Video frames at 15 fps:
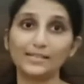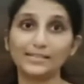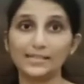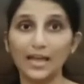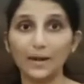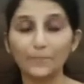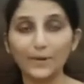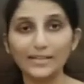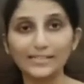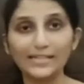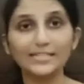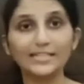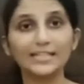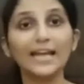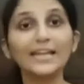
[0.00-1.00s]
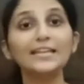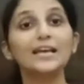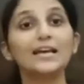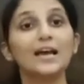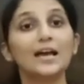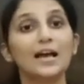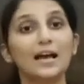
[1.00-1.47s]
they are present in a
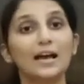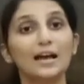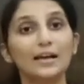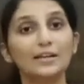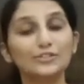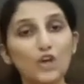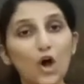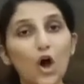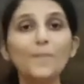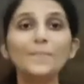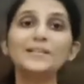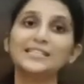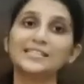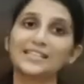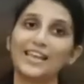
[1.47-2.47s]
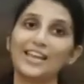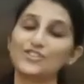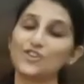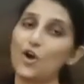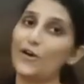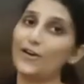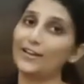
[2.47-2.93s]
dormant stage
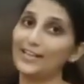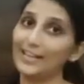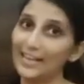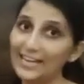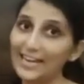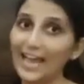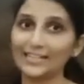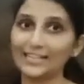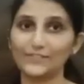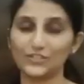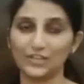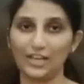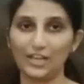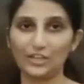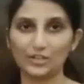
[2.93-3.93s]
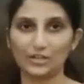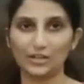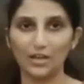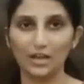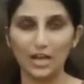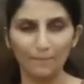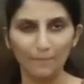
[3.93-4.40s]
or an inactive stage.
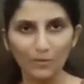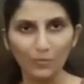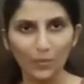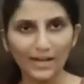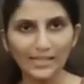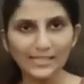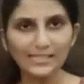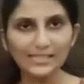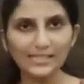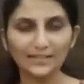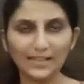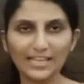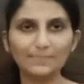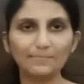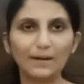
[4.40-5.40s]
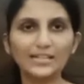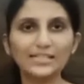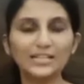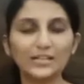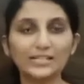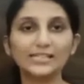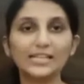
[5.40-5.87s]
But once these
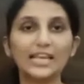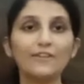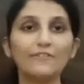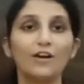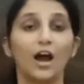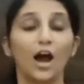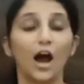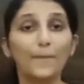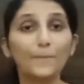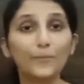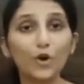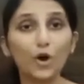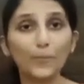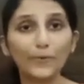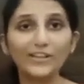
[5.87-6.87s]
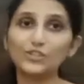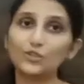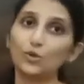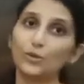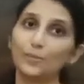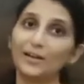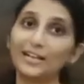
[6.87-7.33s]
buds receive appropriate
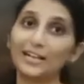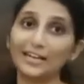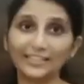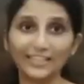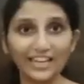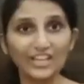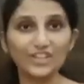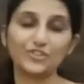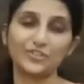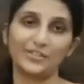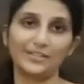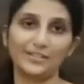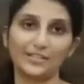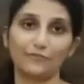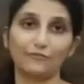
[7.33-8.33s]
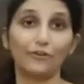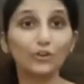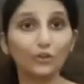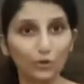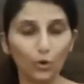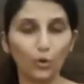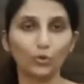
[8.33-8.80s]
suitable conditions for
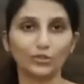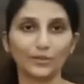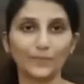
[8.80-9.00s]
growth,